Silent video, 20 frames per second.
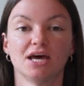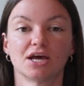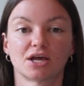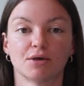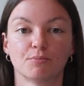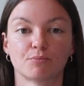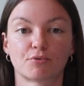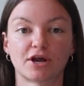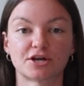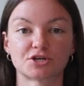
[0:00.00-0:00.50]

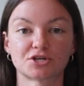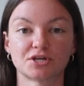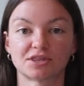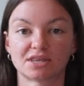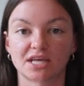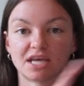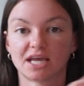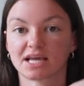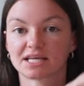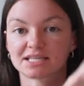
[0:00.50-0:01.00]
compression
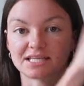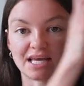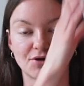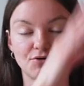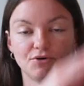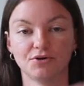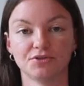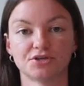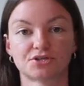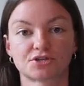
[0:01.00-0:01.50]
things like
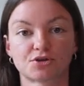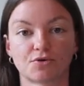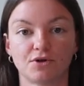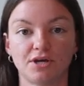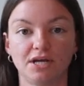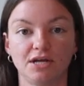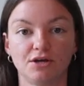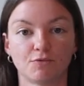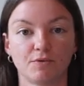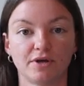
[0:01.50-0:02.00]
on the
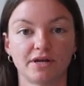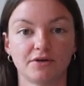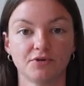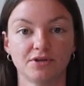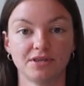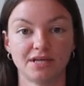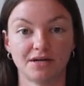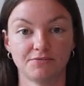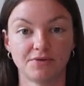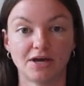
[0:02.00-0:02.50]
screen or whatever
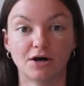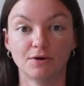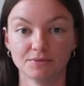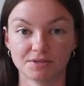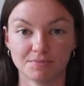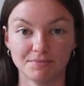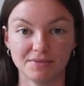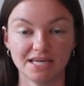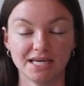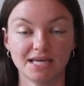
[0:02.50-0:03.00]
that have
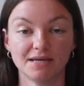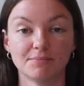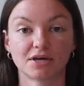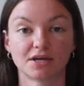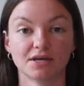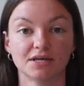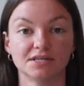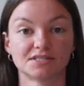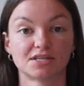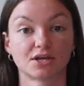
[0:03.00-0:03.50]
helped me,
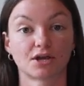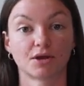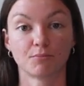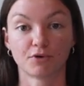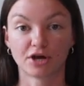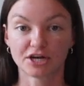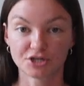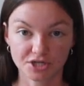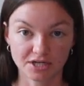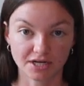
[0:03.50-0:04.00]
because the
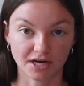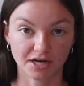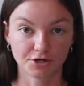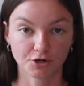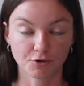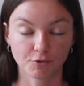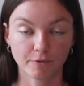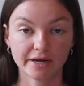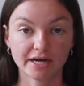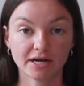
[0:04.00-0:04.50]
compression
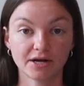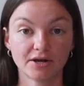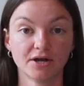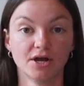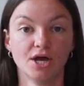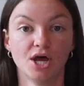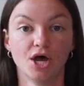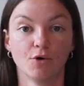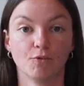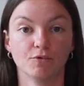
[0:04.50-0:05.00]
underwear
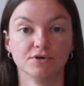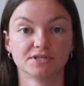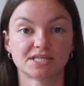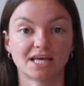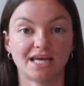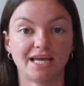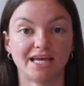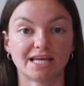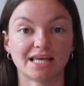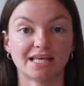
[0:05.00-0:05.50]
was
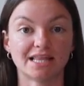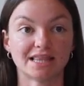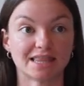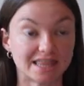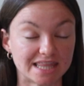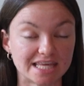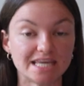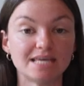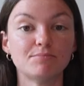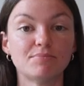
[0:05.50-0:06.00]
like
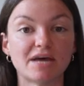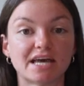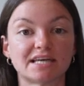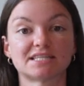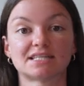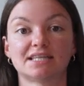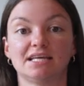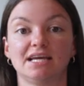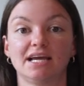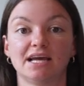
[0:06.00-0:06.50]
the
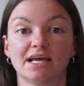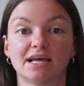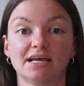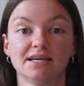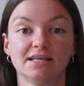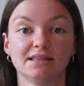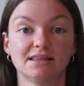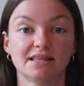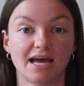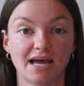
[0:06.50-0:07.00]
best thing
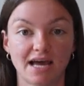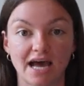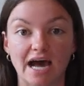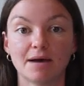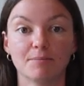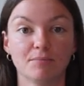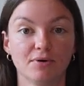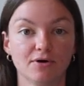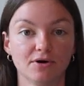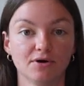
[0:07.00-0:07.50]
that
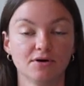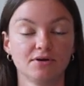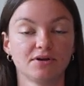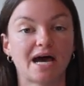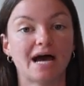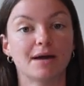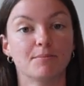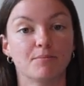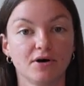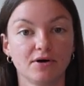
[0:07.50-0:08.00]
I bought.
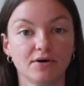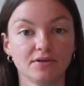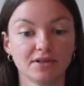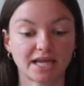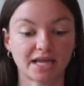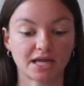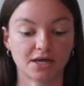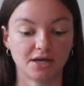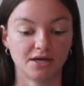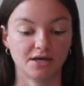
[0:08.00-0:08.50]
I bought
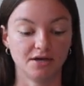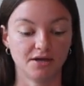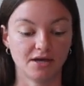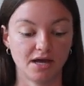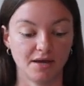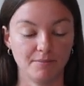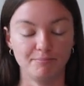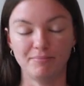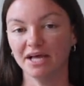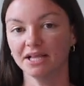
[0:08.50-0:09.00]
like
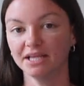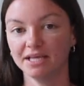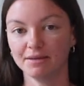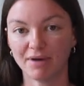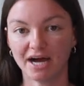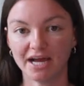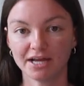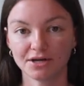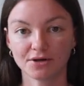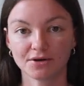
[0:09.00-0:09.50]
a belly
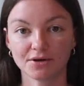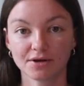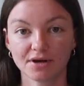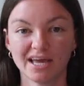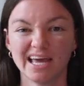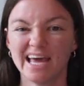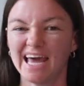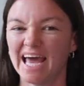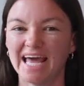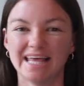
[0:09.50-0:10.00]
binder,
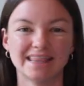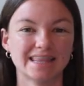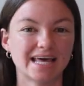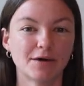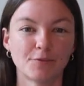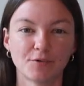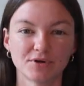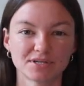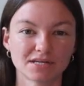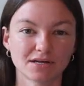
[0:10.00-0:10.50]
and
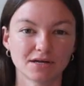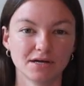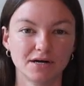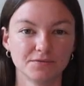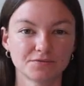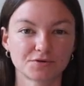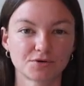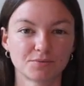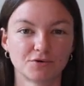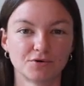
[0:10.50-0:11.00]
that wasn't
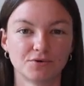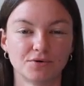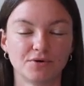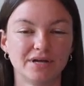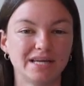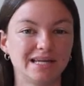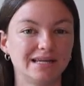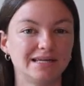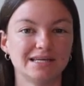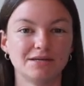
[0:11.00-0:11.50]
comfortable,
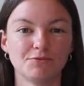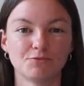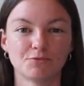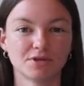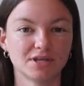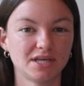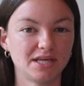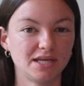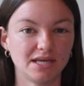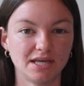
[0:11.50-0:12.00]
and
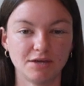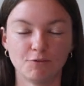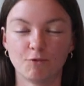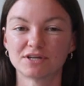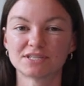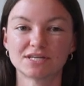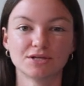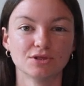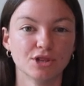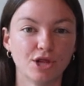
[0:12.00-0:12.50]
it
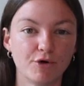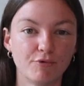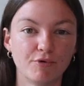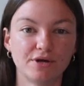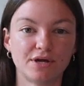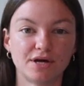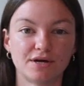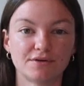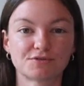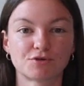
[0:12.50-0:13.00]
wasn't low
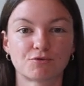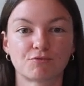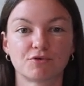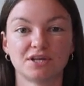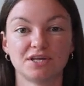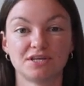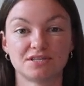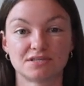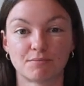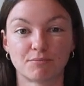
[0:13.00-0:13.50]
enough to
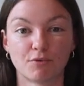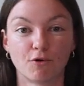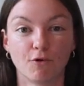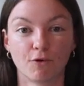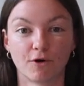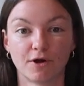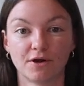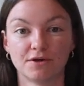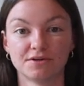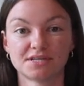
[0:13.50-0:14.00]
really
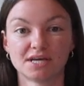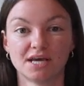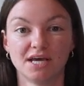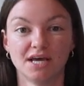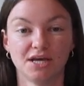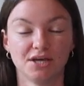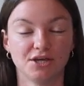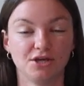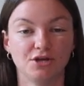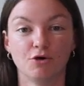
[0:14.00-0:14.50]
support,
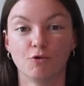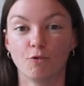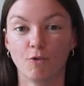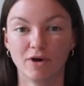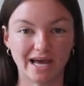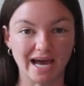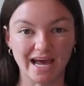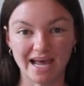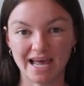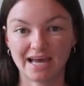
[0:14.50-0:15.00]
you know, what
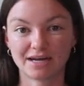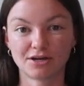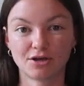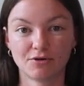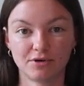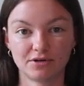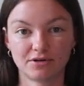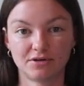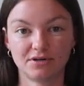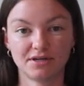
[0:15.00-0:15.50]
I had
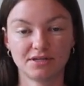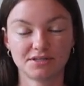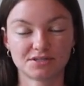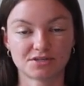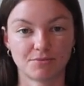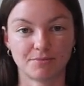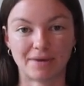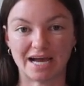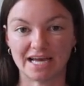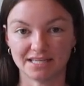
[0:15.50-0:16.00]
going on.
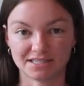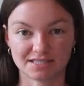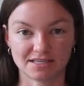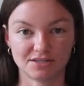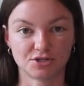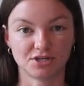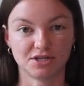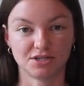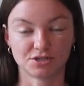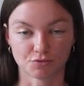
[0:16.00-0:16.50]
So my
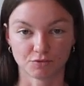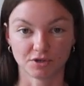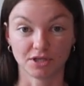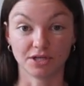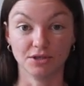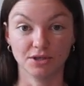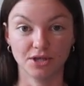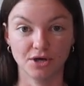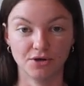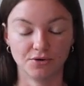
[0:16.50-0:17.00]
incision is
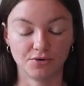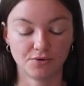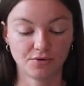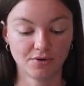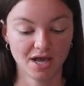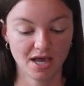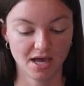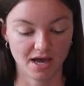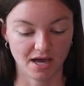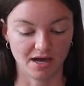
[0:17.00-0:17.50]
really
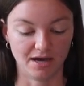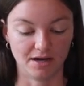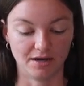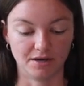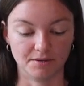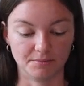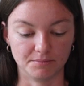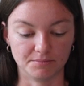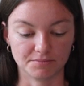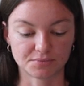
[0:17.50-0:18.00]
low.
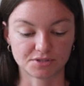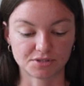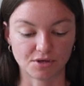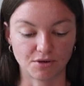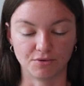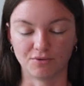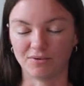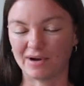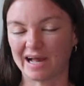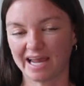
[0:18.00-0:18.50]

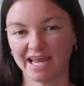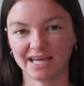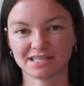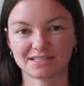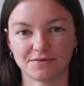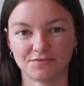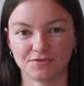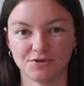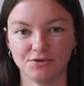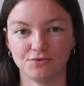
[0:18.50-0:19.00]
So I guess
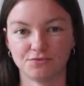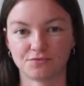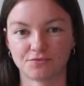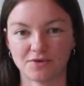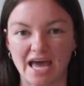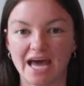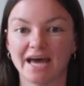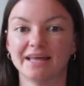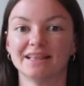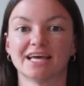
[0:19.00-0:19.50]
if you've
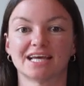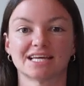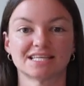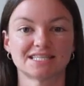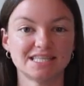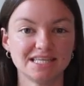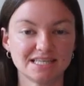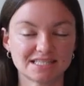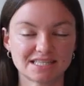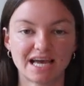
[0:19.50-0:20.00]
had like a
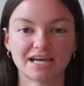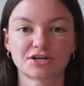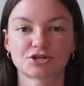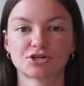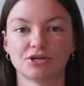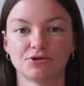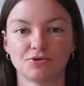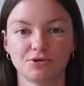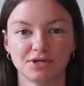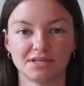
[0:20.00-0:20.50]

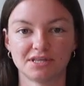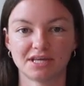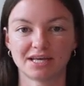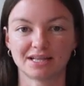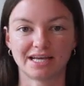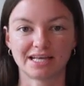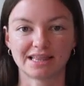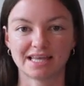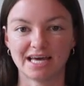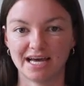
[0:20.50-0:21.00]
C-section or anything
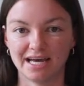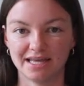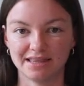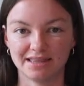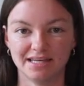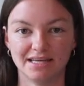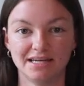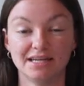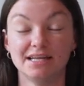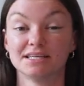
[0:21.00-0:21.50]
like that,
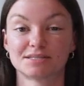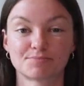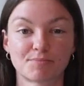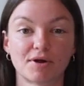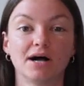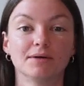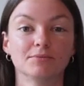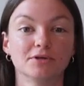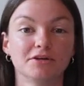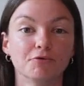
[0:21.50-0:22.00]
then it's
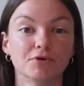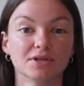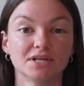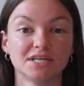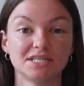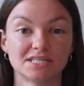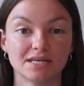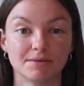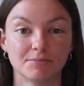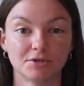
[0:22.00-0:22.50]
probably really
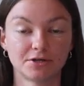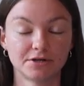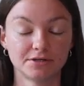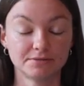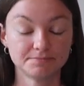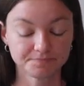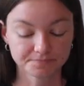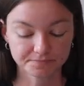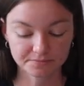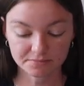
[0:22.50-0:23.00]

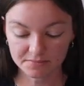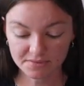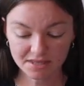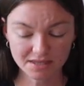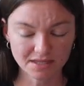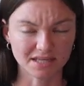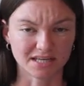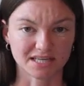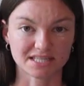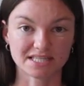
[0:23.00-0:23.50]
similar,
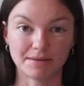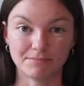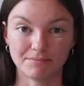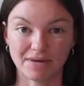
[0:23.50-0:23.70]
except